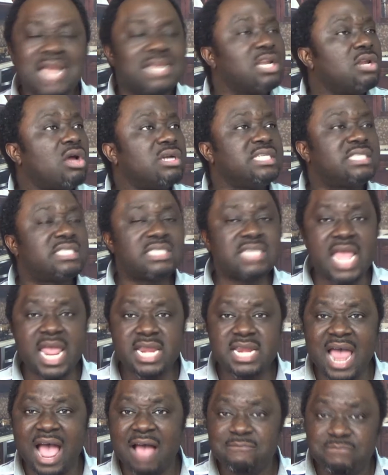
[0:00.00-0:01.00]
And the Lord is
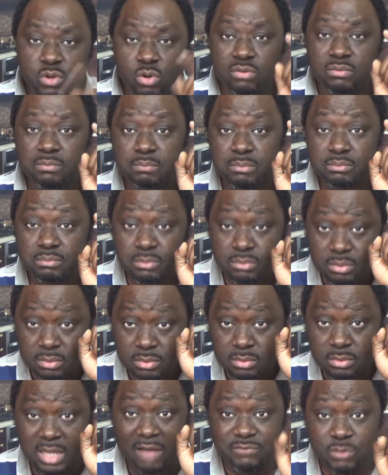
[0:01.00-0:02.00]
saying, have
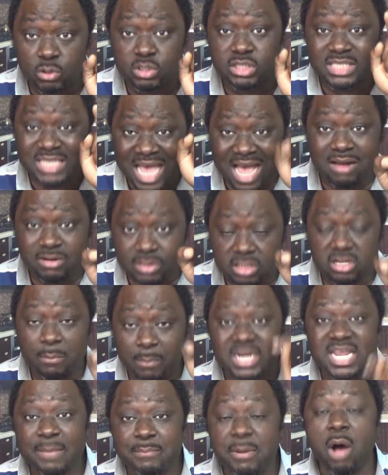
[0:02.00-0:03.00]
you tell
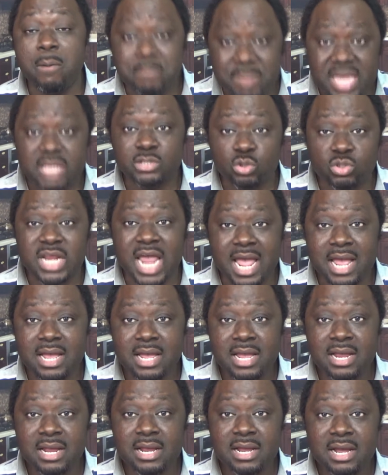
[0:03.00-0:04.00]
somebody about me
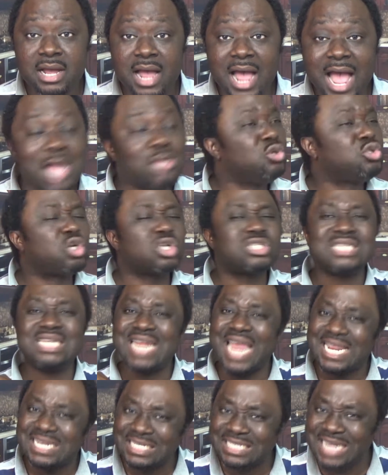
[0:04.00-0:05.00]
today? And you just
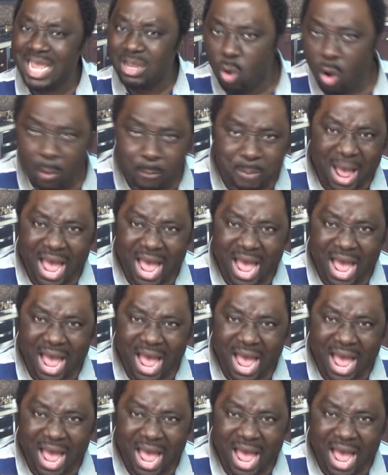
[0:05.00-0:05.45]
let the day go